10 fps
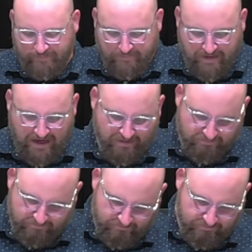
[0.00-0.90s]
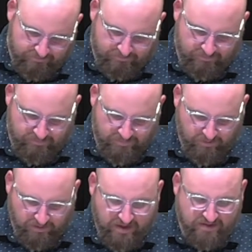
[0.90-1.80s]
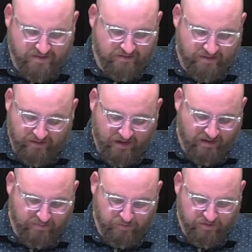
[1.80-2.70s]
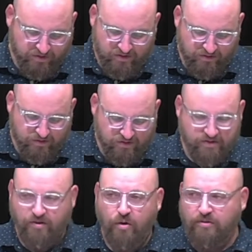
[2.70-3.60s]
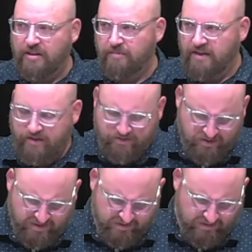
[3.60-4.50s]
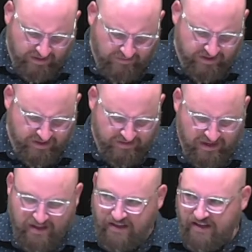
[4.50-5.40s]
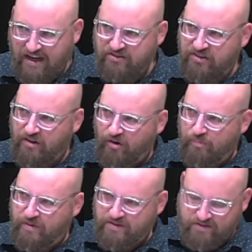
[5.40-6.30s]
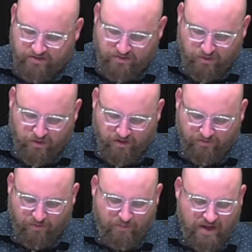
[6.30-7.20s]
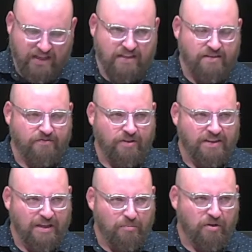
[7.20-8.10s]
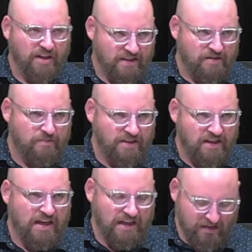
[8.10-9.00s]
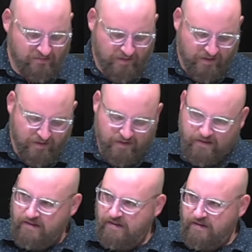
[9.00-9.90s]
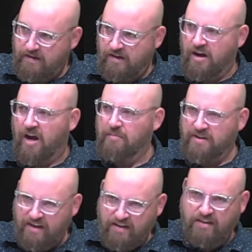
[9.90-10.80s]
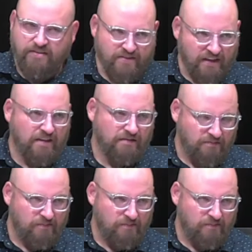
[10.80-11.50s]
that the reason that the gospel is good news is only because Jesus loved us, it actually opens the door for many different liberties to be taken, accommodating sin,